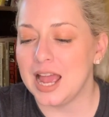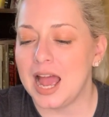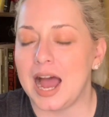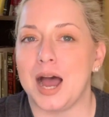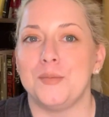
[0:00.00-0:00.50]

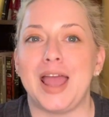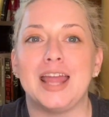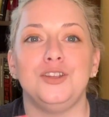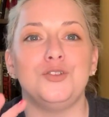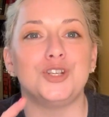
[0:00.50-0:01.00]

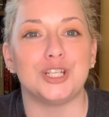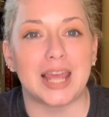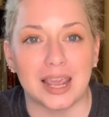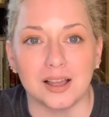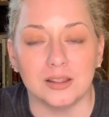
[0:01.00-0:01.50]
And you should
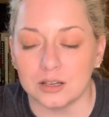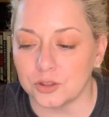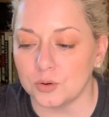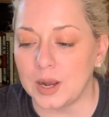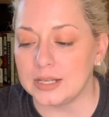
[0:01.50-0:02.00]
take a look
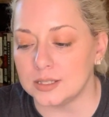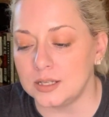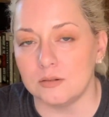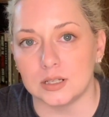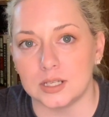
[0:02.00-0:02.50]
through and see
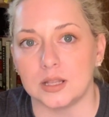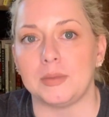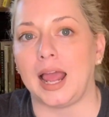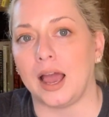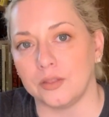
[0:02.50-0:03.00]
what's in them and
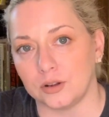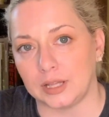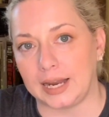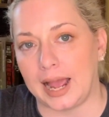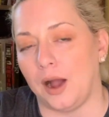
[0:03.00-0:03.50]
how they're
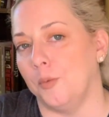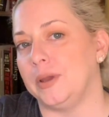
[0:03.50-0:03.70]
laid out,